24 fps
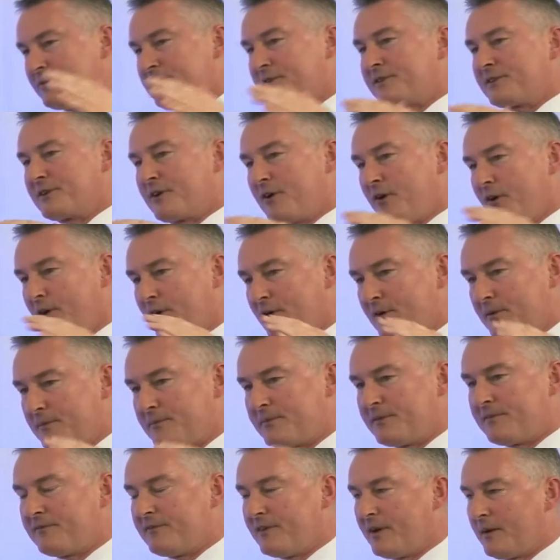and
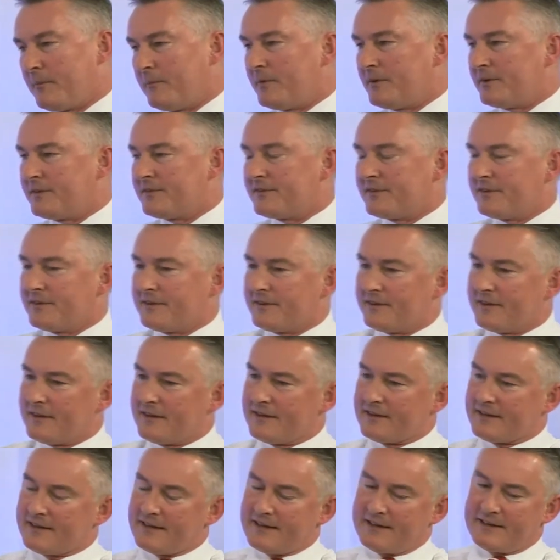columns of numbers and
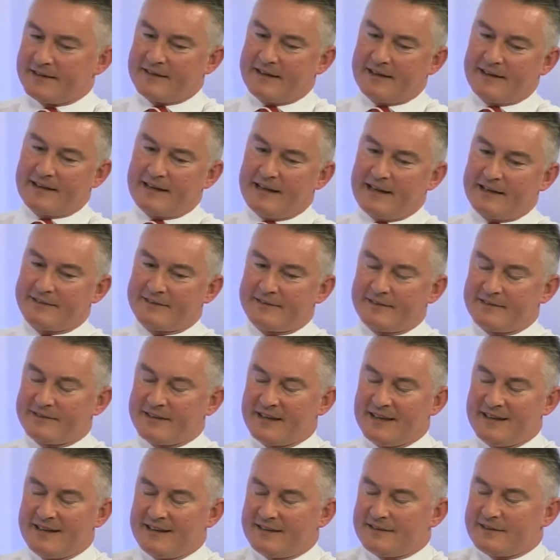letters.
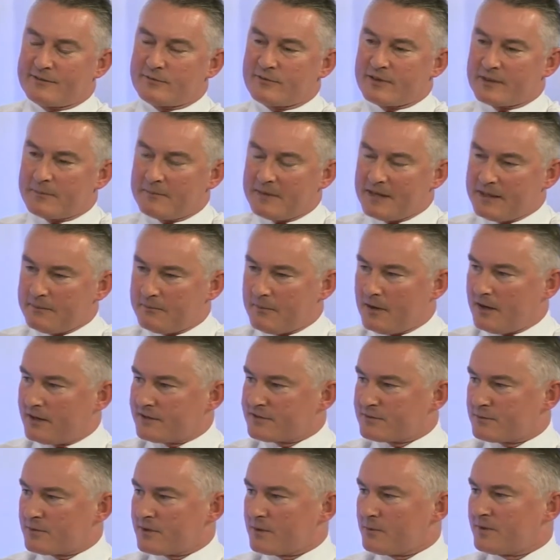It doesn't really mean
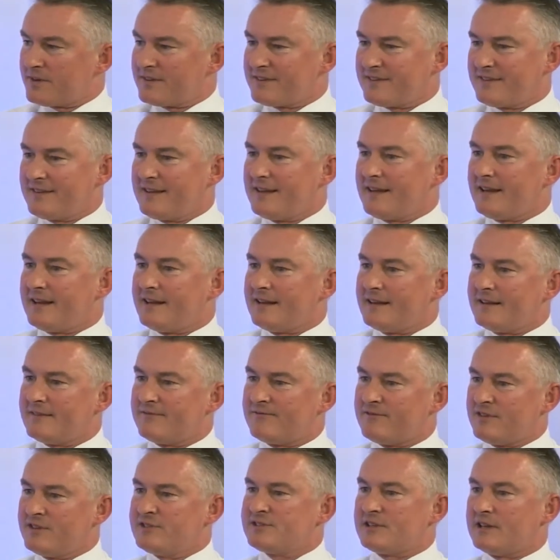much. What I want to see is
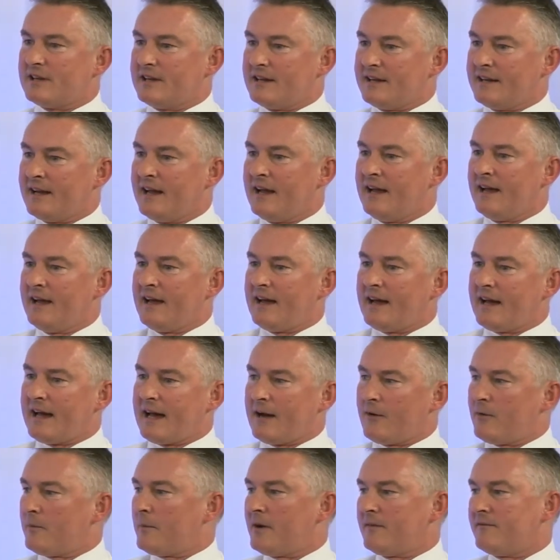visually,
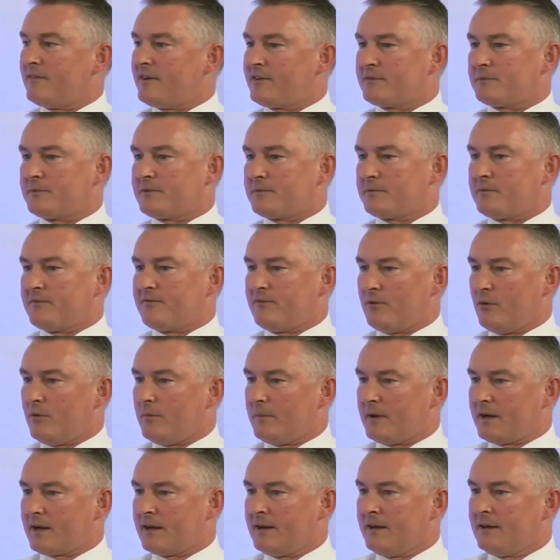how are my investments
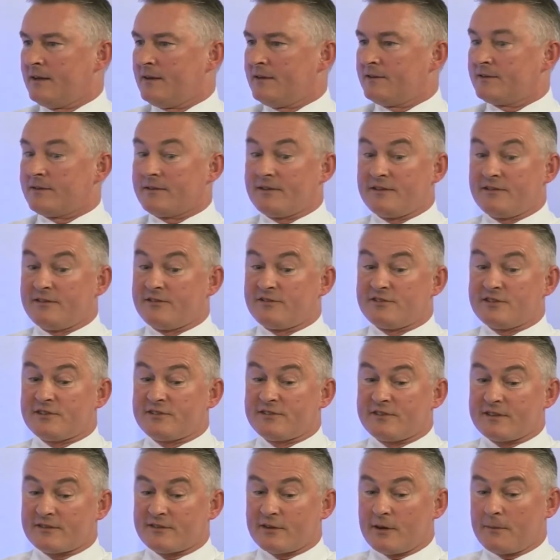performing? So this is
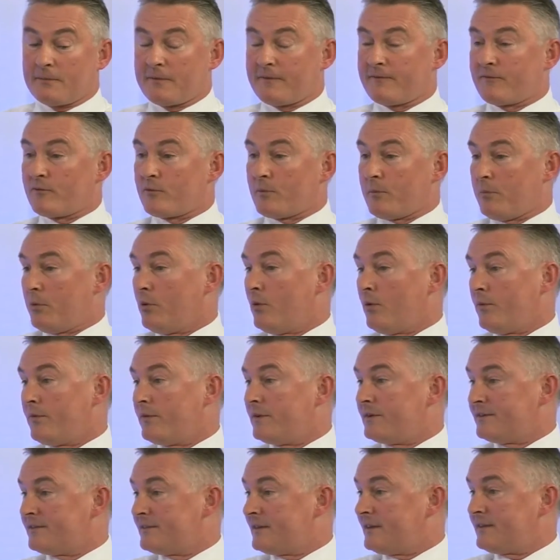just an example of a report
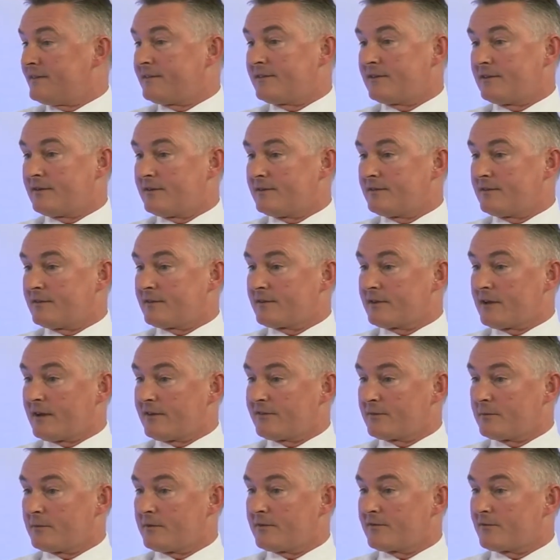that is sent to
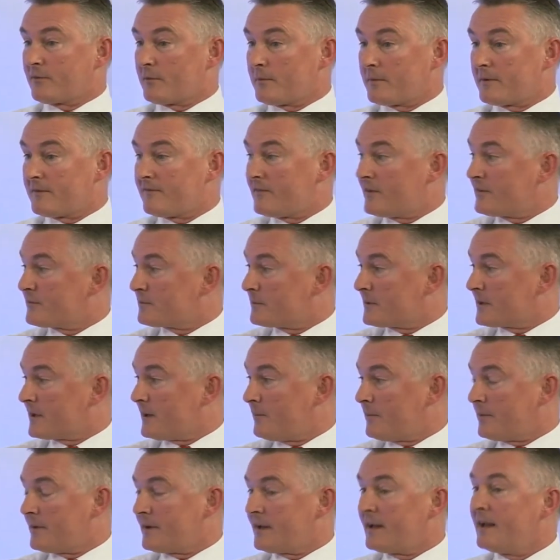customers from an investment
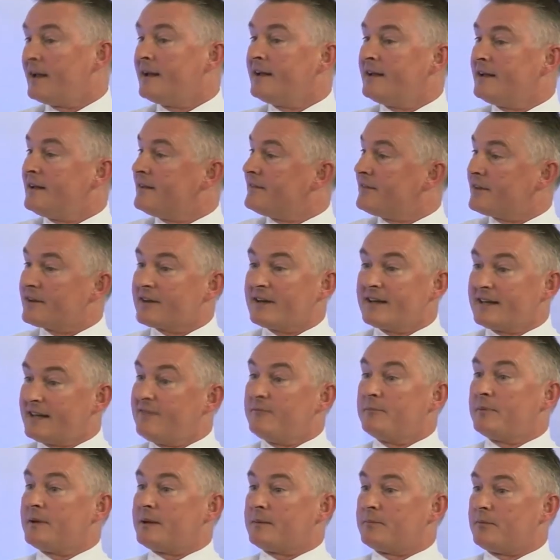company that can
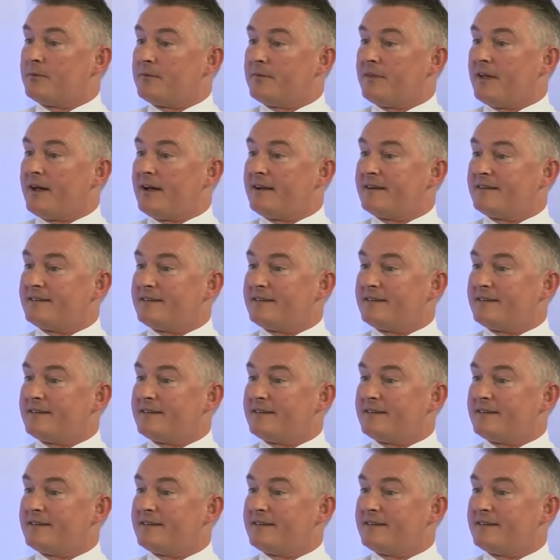give people that